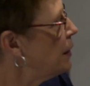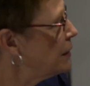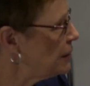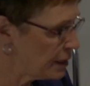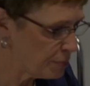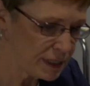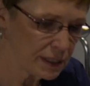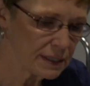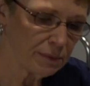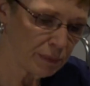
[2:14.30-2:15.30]
and may
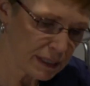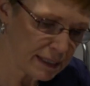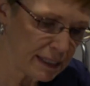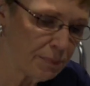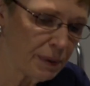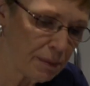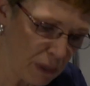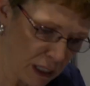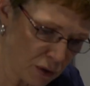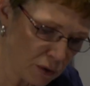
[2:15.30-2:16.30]
watch the
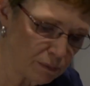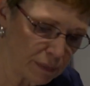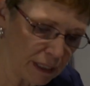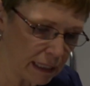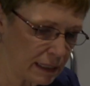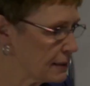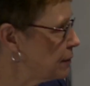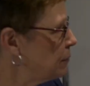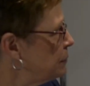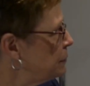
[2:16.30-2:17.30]
injections and the
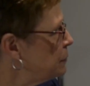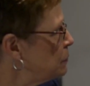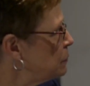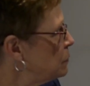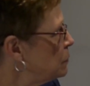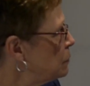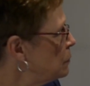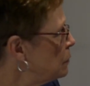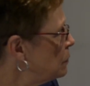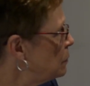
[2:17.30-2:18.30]
subsequent reaction
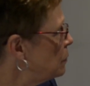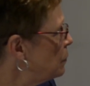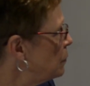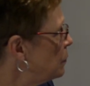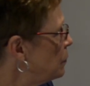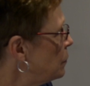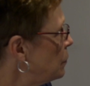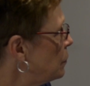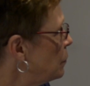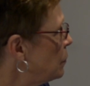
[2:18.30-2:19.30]
from the vein
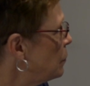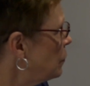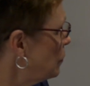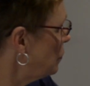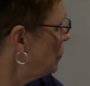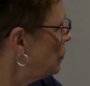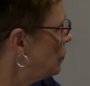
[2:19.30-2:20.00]
on the screen.